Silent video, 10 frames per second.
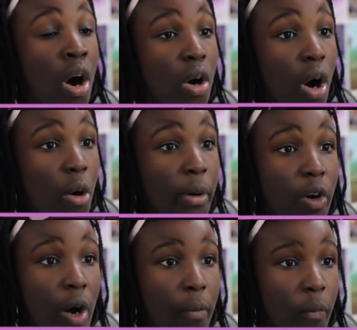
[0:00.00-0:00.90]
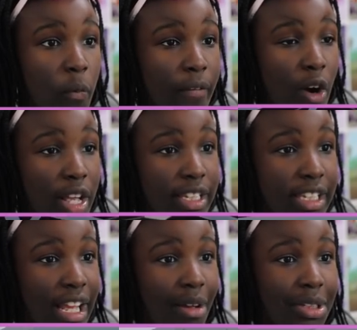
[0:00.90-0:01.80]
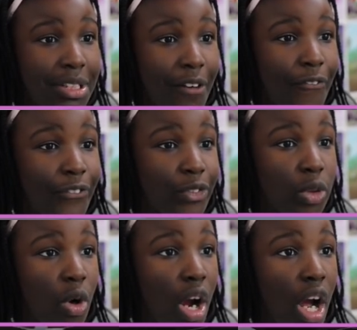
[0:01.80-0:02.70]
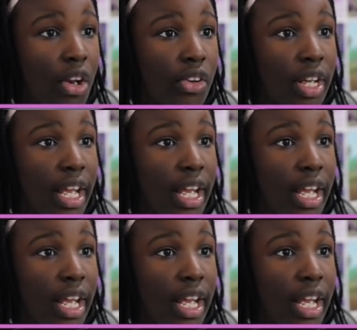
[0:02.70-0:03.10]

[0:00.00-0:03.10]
Oh, we've got a, we've got a downstairs floor under